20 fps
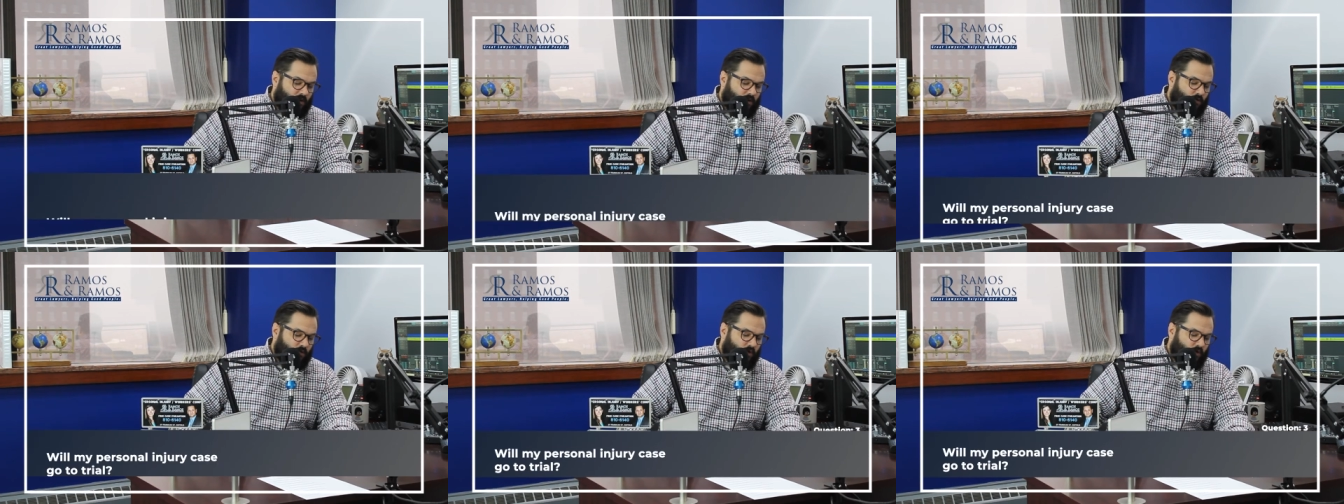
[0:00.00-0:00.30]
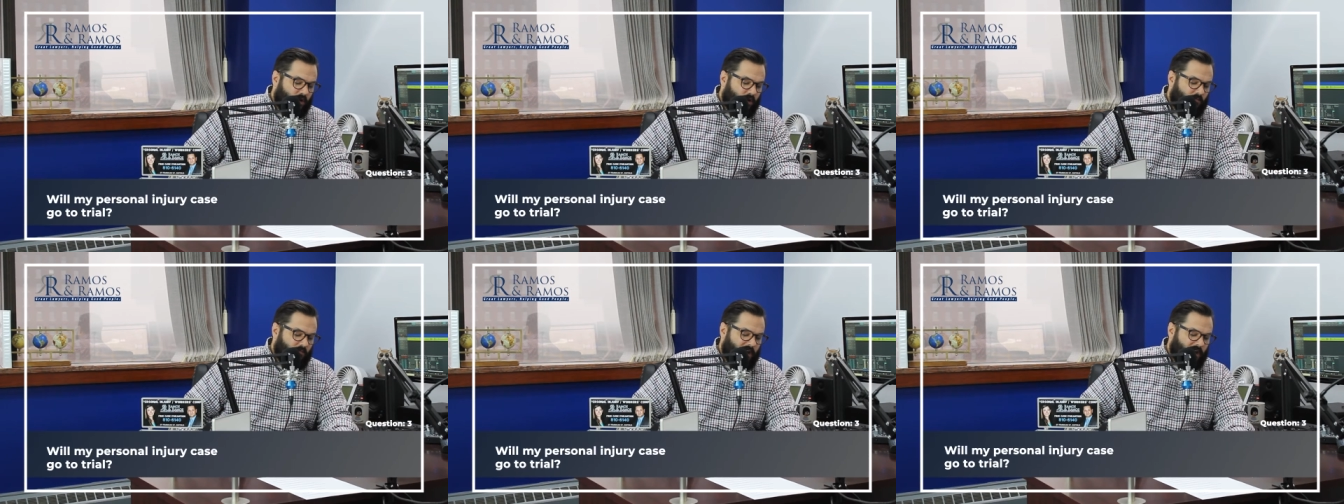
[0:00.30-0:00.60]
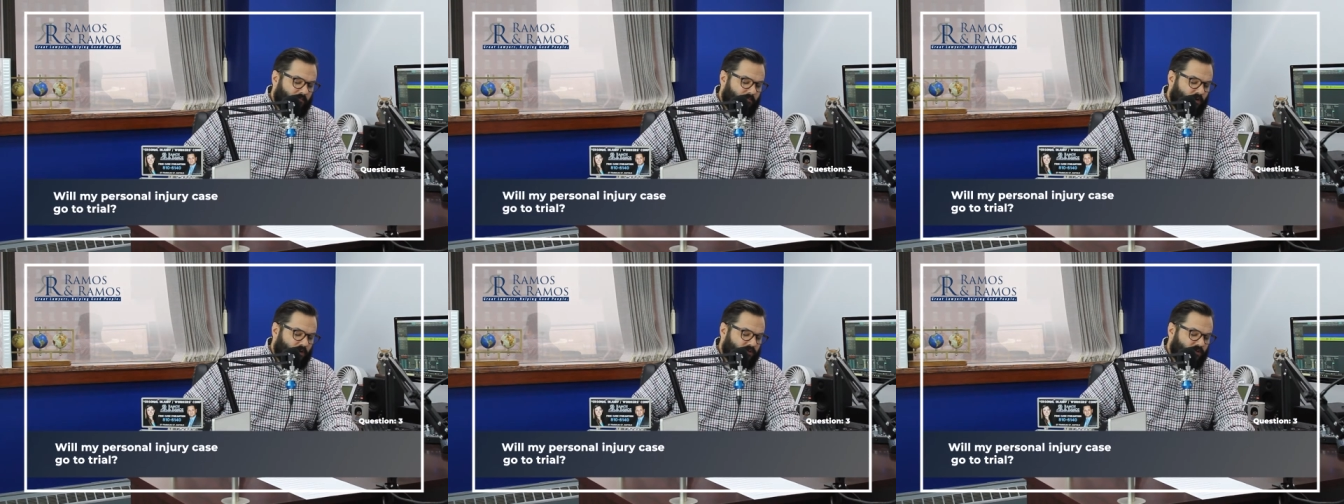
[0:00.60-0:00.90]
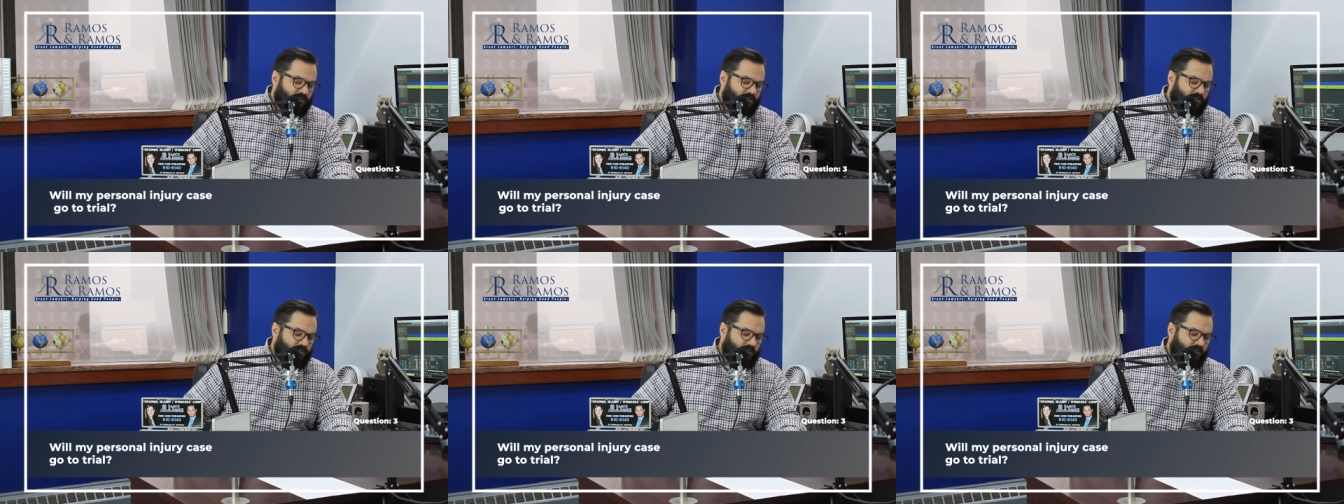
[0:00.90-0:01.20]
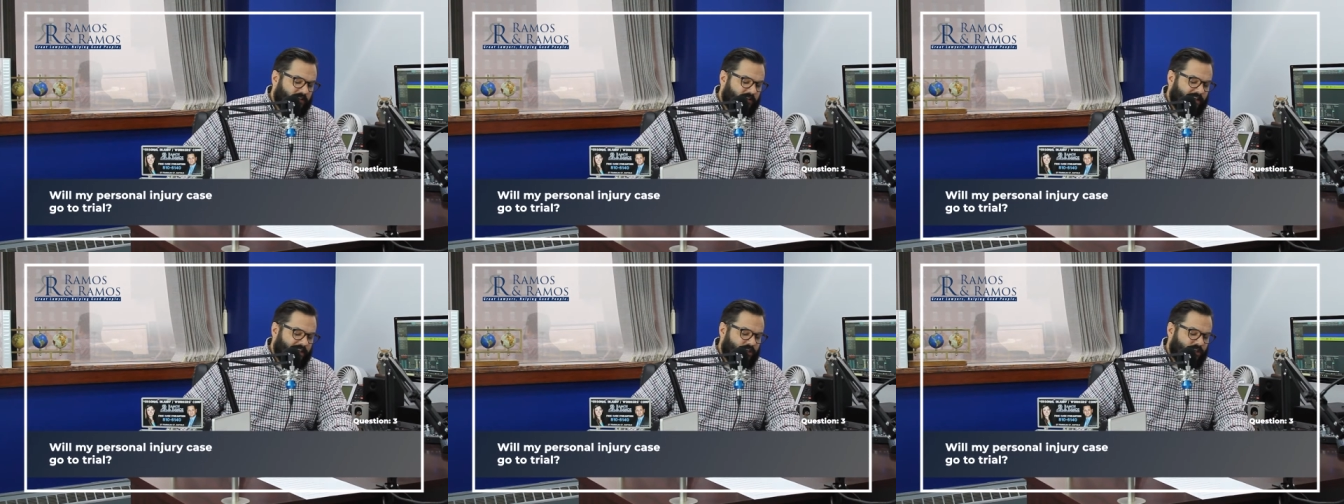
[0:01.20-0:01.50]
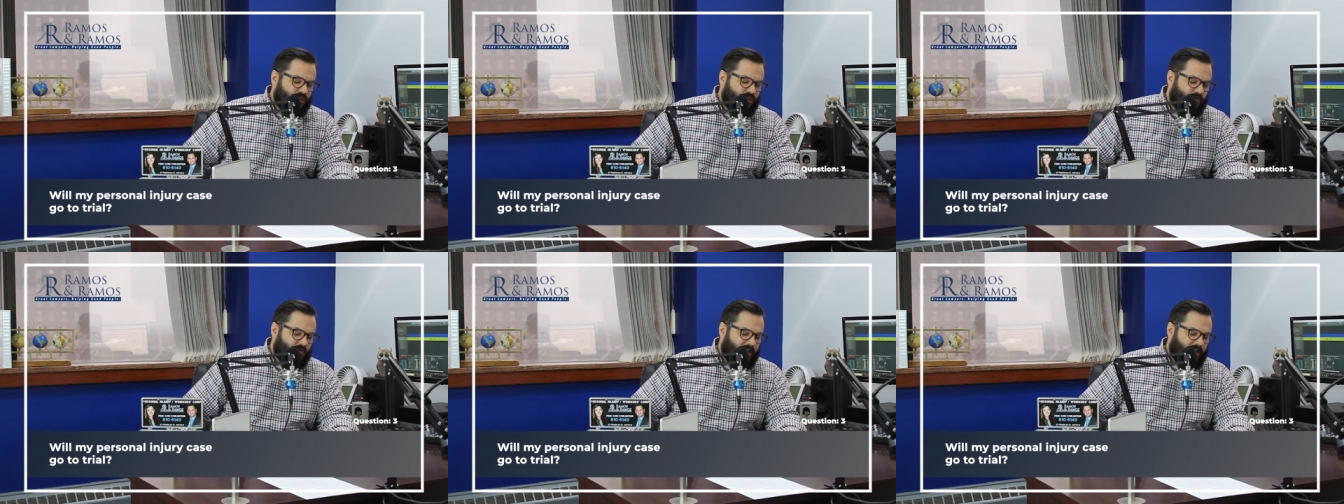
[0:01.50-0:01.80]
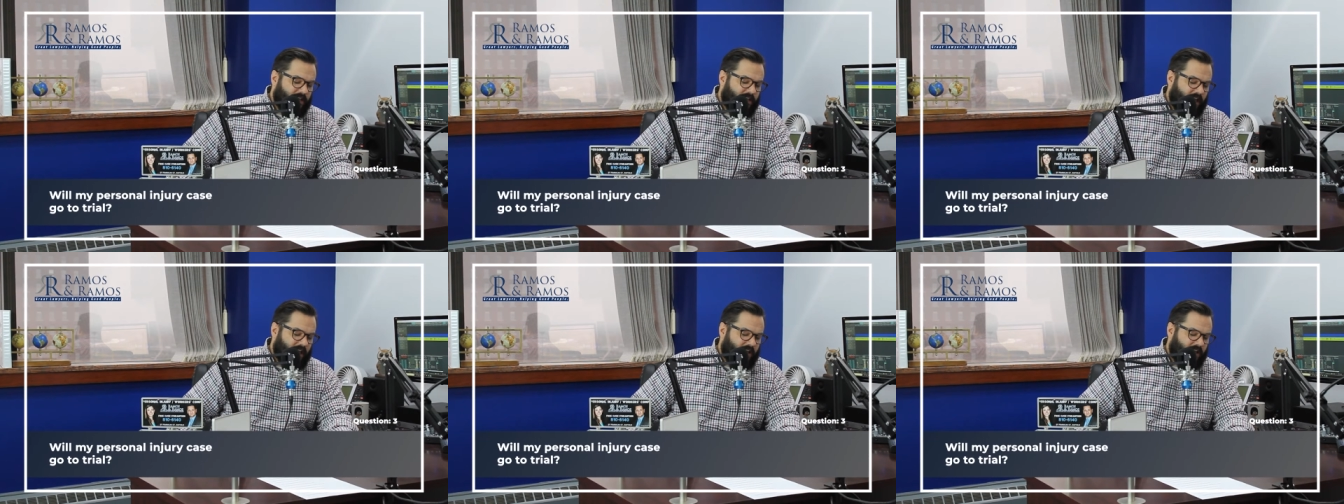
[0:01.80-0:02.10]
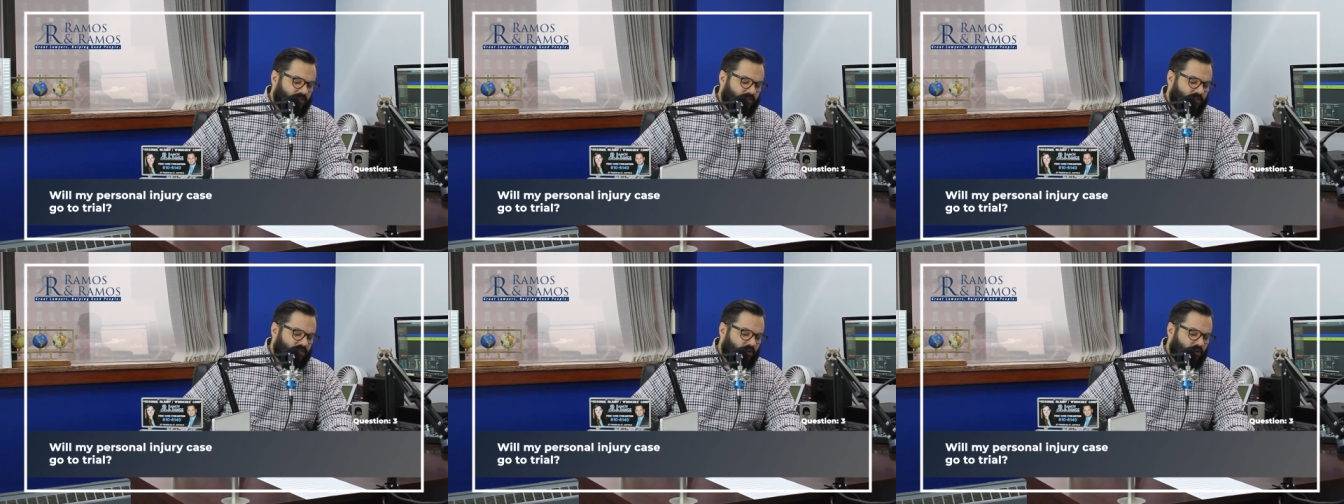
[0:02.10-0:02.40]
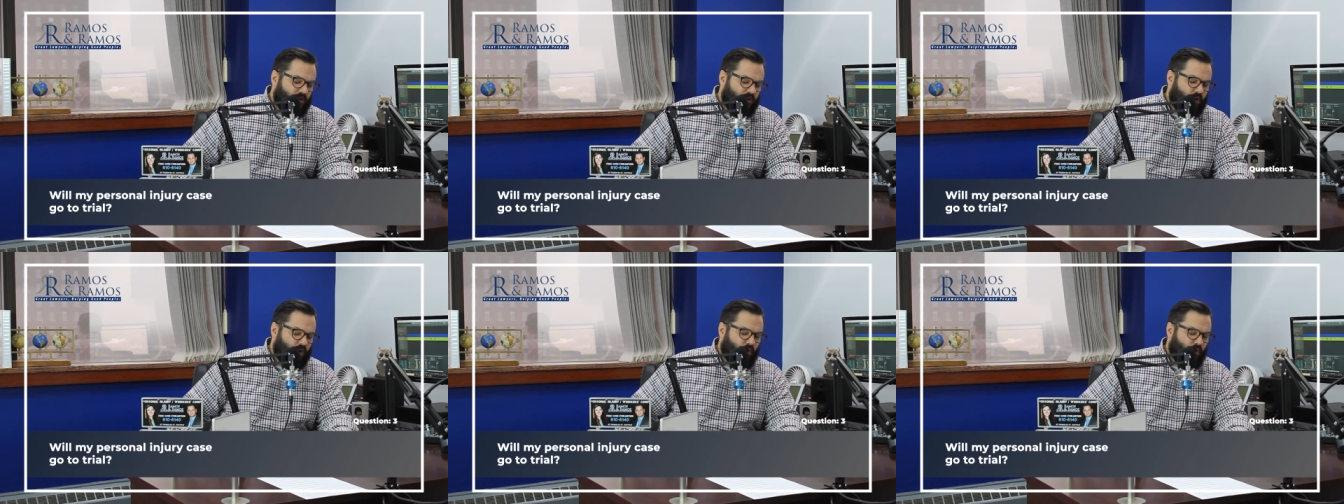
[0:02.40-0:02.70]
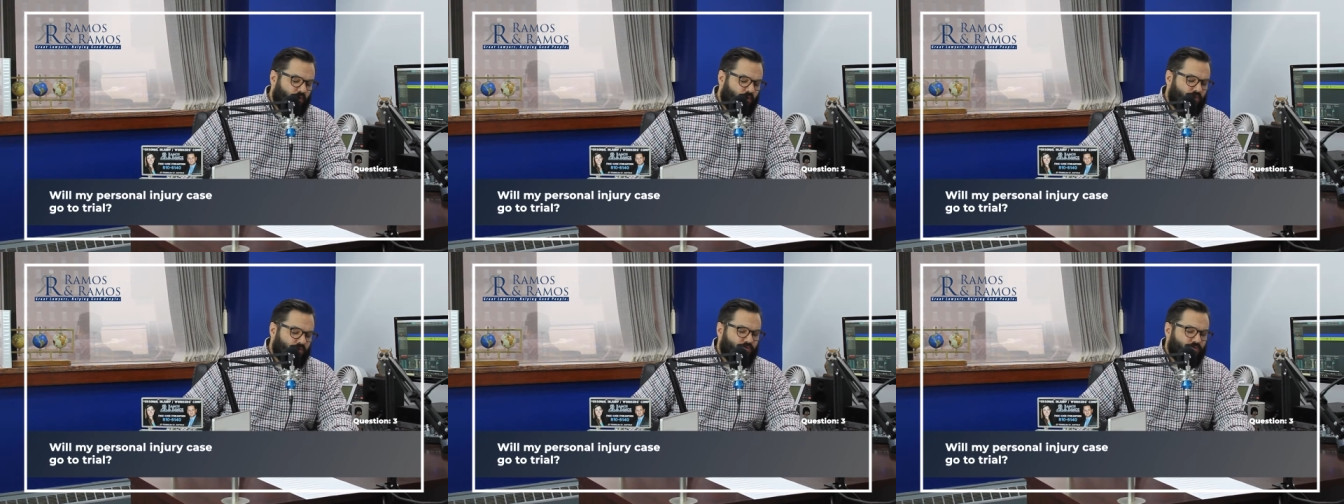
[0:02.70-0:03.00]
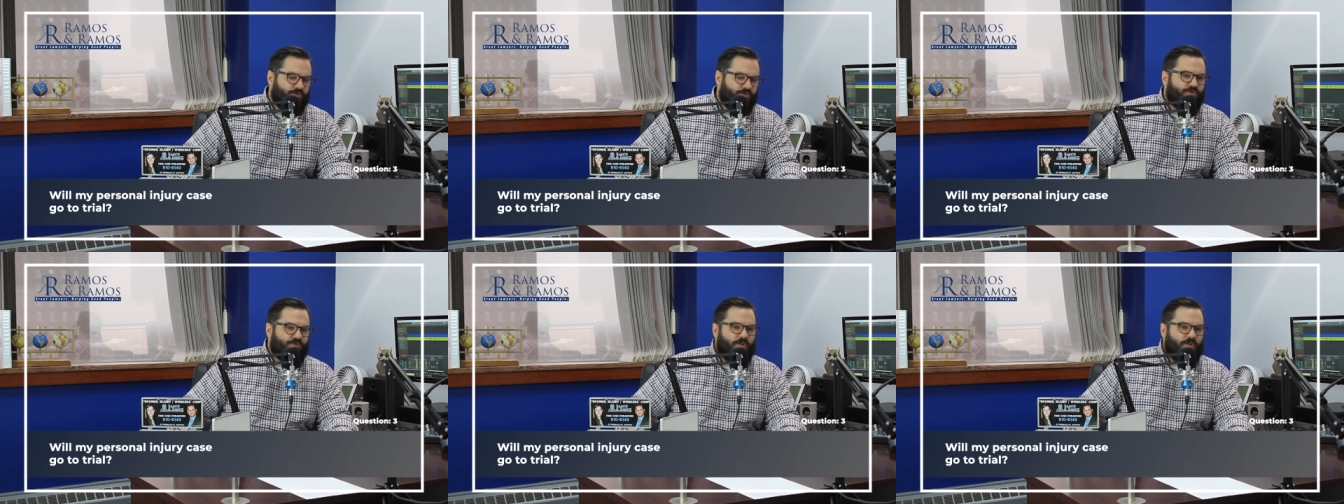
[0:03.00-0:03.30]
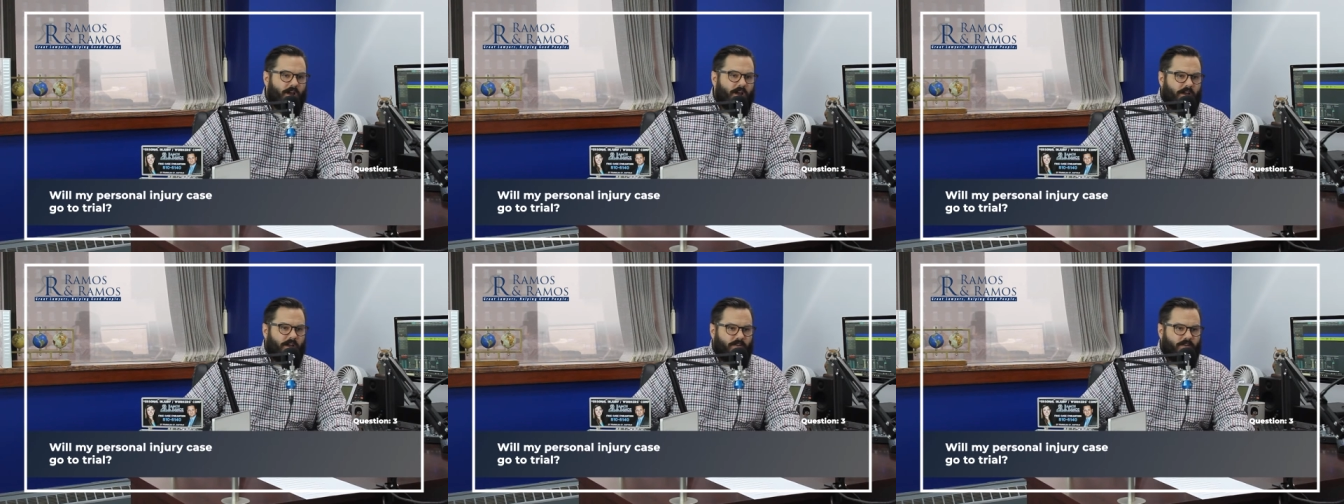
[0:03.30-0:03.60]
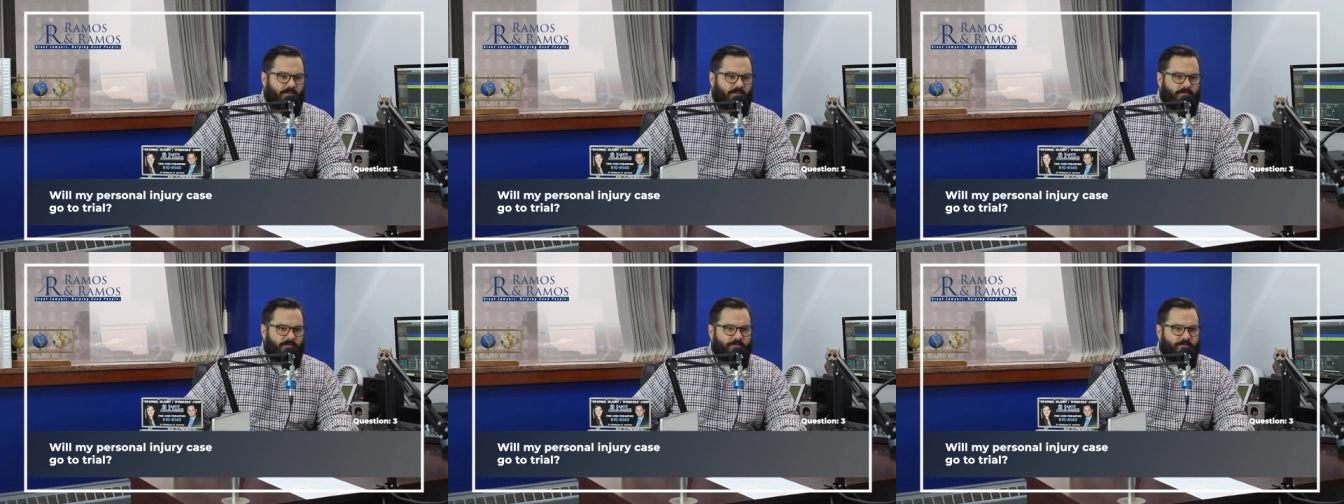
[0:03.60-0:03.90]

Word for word: will my personal injury case go to trial?